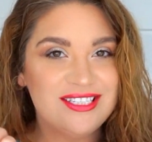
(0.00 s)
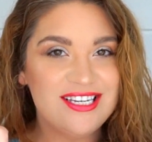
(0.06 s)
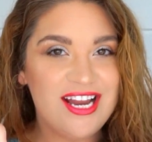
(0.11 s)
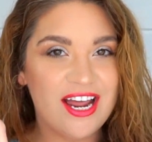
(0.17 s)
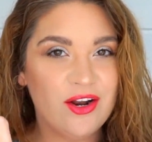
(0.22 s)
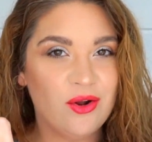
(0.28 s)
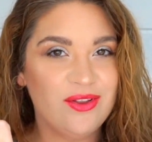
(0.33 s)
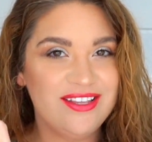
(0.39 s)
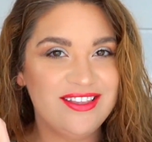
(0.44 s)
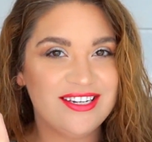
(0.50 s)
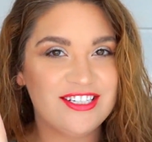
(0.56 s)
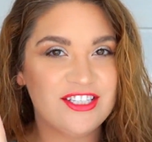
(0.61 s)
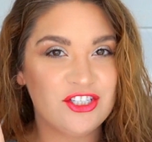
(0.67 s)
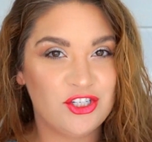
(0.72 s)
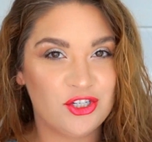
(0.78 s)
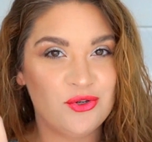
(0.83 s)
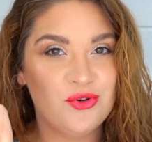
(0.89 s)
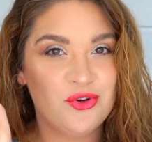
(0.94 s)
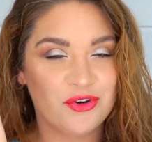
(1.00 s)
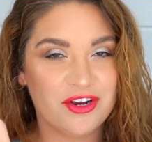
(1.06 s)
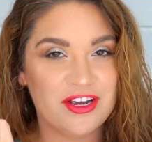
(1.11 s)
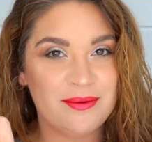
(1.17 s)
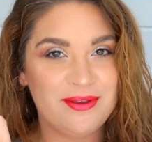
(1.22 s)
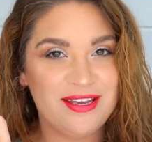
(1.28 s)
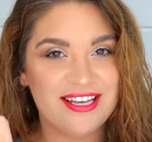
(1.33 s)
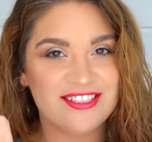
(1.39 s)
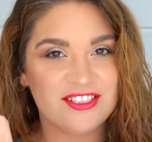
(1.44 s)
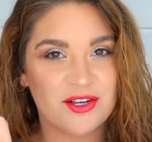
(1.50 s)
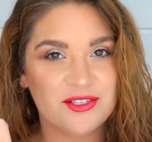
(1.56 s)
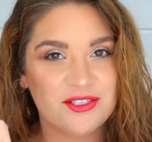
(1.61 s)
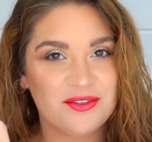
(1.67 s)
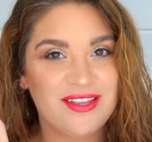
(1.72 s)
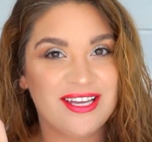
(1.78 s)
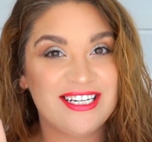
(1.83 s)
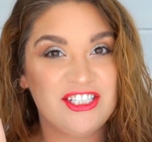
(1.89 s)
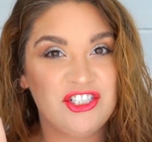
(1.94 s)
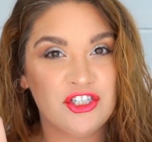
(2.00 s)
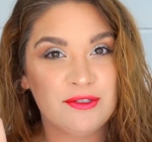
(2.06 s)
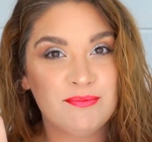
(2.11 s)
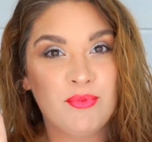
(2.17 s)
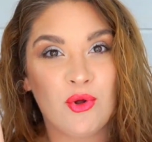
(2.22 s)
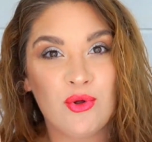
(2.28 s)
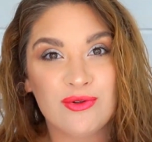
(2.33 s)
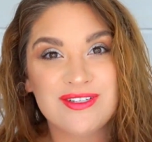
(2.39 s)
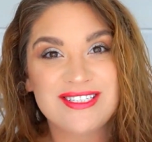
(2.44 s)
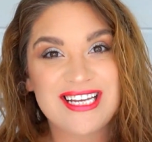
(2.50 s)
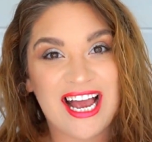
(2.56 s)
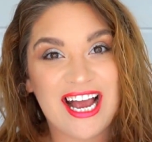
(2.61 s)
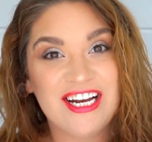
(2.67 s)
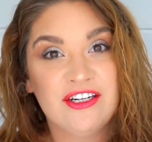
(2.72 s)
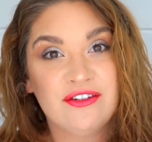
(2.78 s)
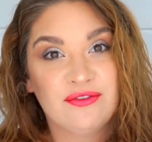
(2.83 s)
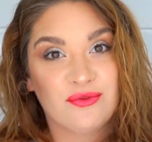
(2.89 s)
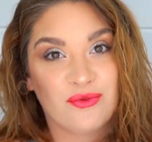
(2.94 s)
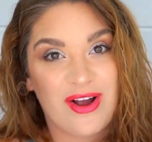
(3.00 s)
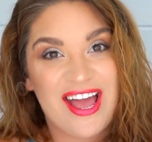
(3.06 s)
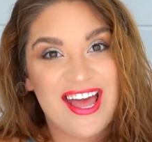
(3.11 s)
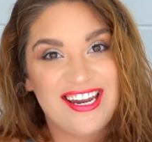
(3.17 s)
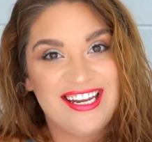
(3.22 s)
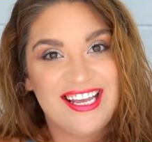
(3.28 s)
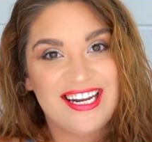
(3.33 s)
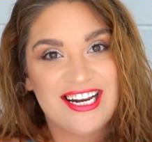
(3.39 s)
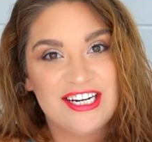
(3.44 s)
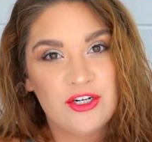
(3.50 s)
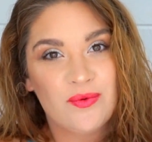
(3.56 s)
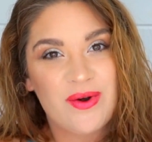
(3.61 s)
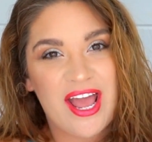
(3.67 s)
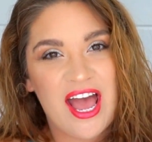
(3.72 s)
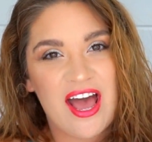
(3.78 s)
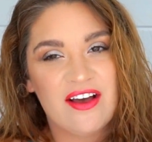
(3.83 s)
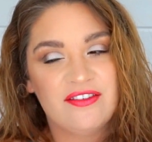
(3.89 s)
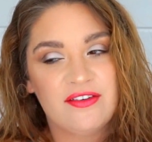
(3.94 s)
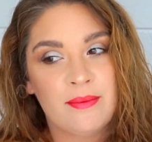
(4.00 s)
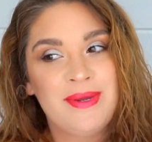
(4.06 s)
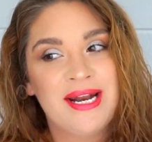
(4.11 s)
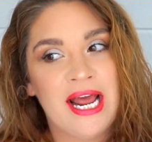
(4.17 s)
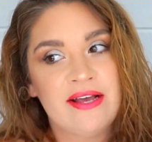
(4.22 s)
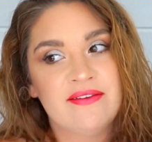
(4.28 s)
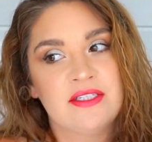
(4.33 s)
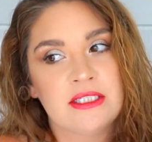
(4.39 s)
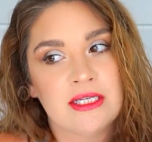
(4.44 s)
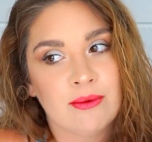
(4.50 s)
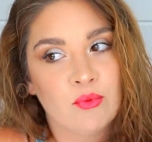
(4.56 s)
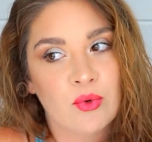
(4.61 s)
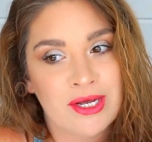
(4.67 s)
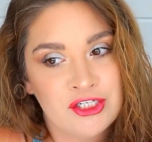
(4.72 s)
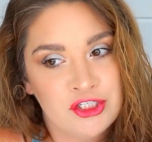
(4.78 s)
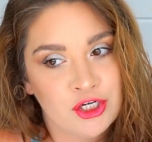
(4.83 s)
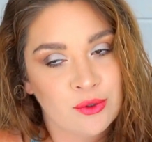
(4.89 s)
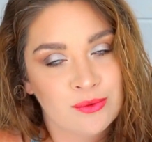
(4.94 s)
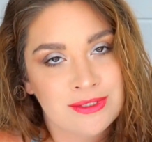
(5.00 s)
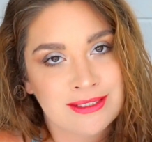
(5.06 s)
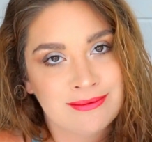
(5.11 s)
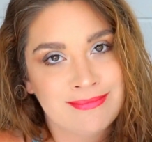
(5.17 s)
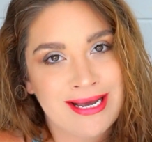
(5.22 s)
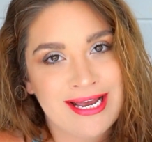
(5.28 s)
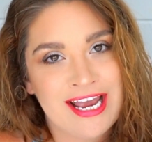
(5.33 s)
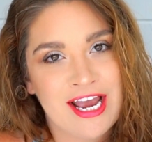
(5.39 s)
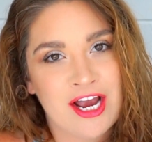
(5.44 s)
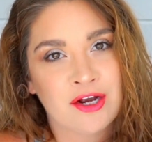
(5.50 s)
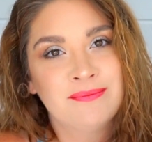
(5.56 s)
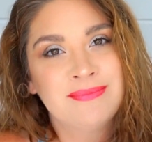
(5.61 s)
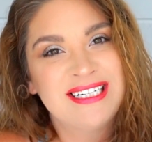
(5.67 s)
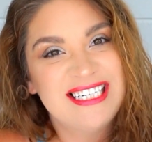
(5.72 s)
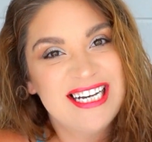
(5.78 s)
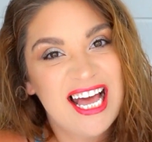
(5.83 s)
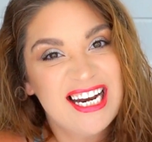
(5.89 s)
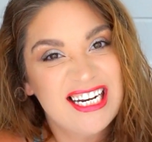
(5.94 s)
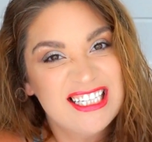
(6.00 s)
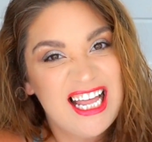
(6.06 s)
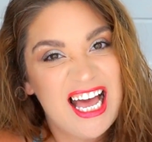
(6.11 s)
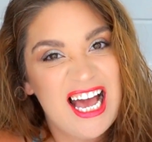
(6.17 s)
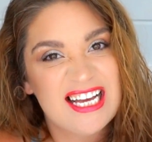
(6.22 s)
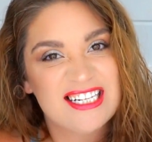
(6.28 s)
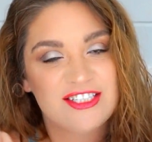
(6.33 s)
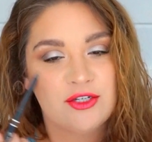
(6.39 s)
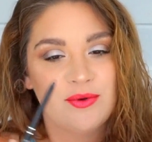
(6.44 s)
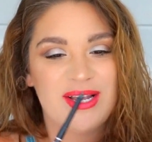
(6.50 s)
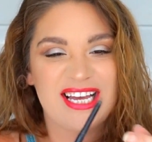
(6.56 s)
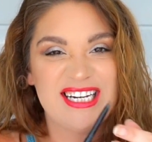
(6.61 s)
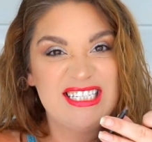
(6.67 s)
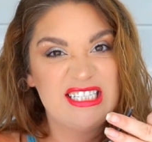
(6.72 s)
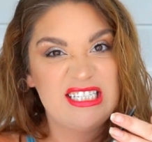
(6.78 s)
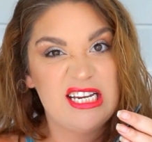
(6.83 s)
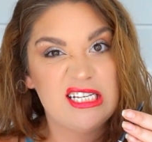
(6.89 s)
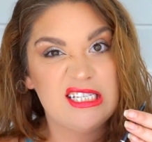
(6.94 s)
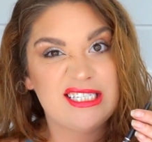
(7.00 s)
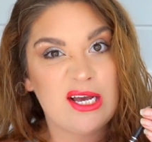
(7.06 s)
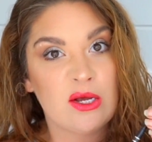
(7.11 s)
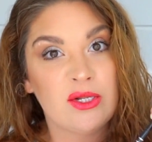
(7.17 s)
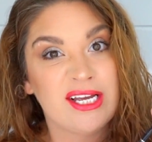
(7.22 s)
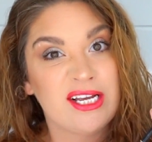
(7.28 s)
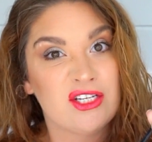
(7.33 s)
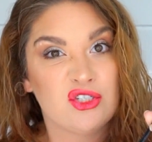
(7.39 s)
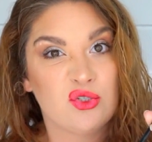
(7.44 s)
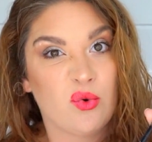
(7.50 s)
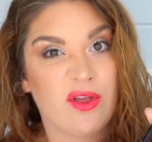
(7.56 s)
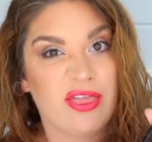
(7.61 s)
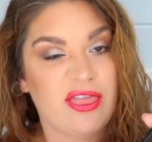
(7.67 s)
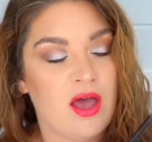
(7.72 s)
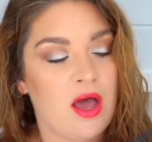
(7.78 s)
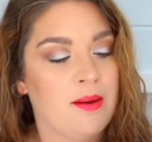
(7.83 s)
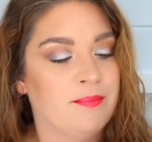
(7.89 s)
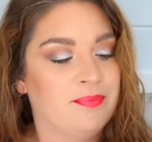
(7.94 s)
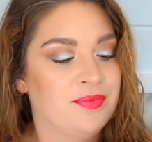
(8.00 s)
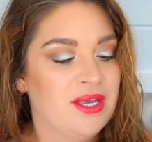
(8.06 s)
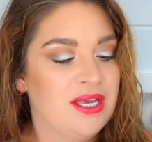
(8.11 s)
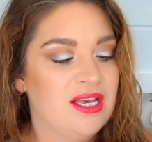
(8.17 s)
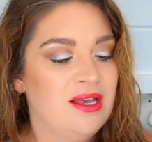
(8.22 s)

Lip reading: not only that it's too creamy, it's also that it just pulls kind of red, and I don't have, I mean, I have some red tones in my hair, but not a lot, so it kind of stands out like a sore thumb.